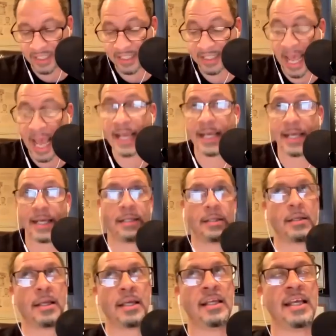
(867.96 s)

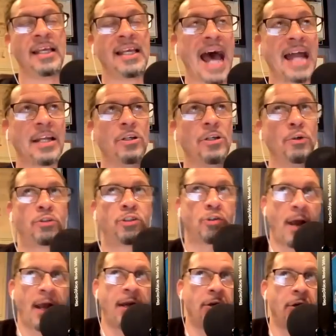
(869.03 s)
saying he, he, got a new
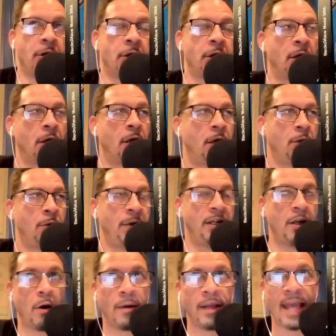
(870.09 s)
trainer.
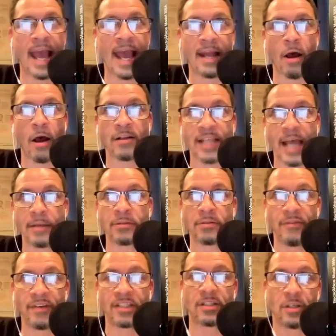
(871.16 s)
We know he had all
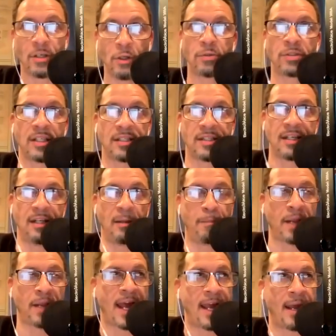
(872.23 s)
types of excuses, and he
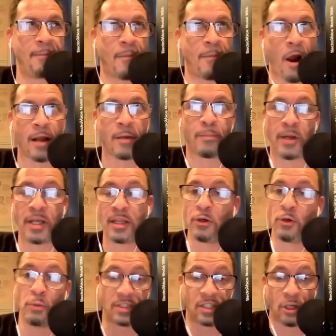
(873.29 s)
blamed Mark
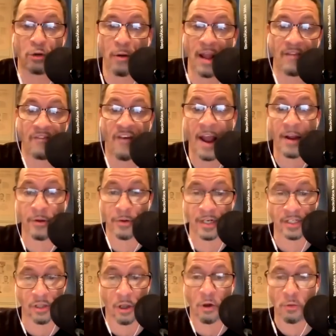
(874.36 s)
Breland, who was a great fighter
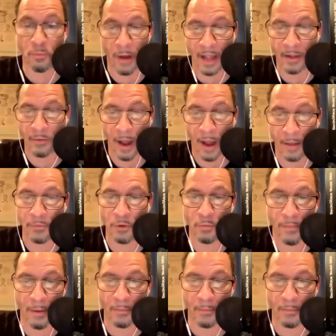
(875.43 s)
in his own right. Rob, you